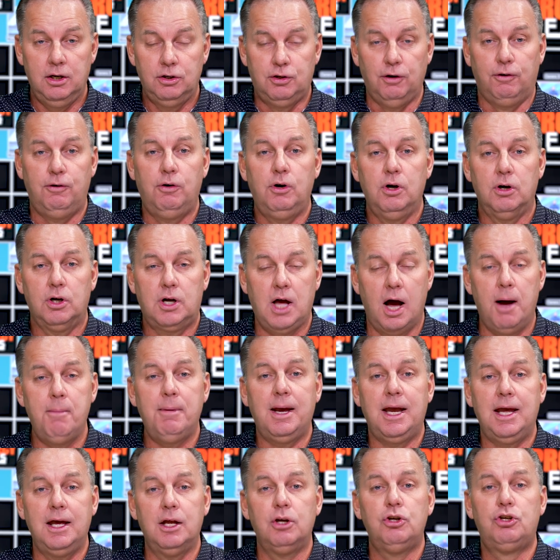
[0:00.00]
to come
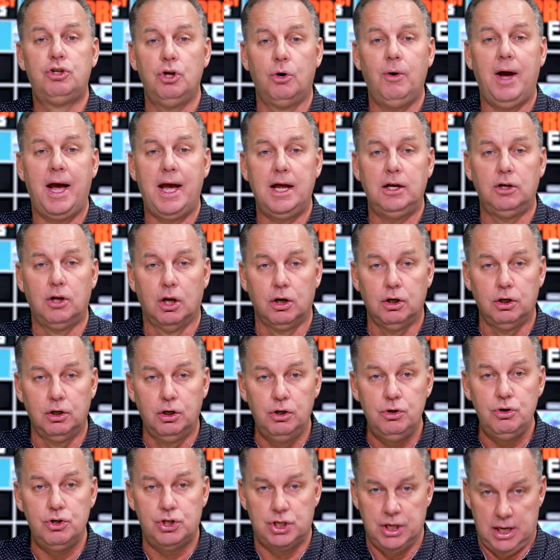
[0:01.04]
into a
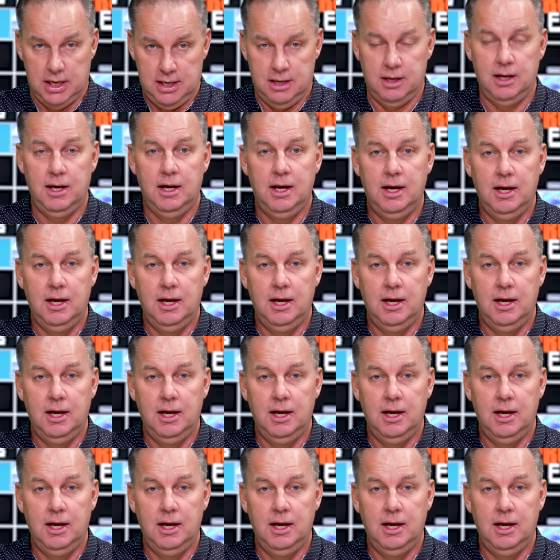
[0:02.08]
delusion